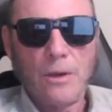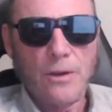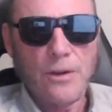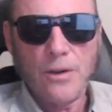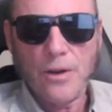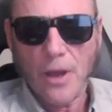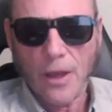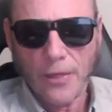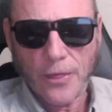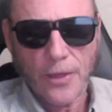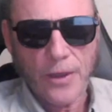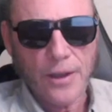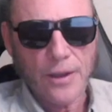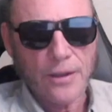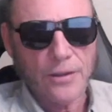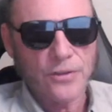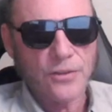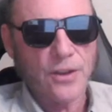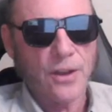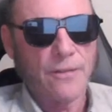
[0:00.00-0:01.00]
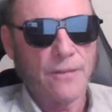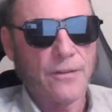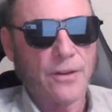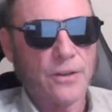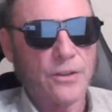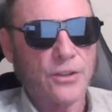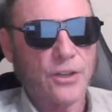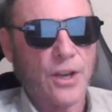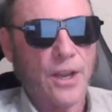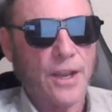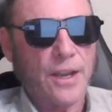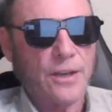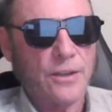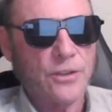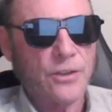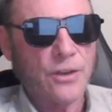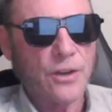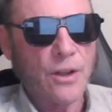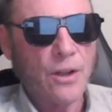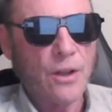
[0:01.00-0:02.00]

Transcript: Nothing has ever changed.